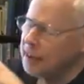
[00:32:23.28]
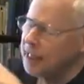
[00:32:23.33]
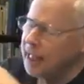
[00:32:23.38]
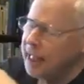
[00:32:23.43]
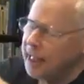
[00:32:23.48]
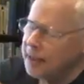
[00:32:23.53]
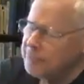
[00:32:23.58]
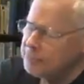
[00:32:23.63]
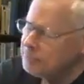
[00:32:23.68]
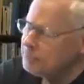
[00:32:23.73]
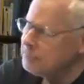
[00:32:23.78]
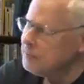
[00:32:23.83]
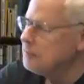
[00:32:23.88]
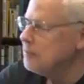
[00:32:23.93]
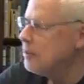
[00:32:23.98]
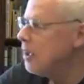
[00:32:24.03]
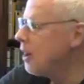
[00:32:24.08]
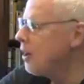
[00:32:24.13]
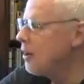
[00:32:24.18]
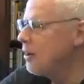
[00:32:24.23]
an
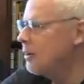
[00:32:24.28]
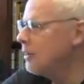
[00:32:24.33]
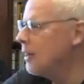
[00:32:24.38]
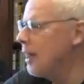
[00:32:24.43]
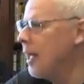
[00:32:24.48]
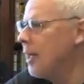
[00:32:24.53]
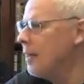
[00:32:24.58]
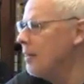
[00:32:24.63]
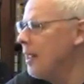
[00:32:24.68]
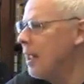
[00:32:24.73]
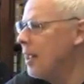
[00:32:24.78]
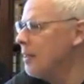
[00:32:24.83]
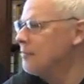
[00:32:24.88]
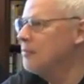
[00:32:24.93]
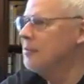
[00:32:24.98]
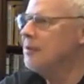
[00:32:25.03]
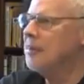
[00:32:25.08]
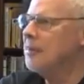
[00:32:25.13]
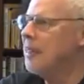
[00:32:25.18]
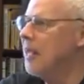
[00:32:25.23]
absolute ironclad
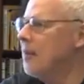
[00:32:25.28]
answer to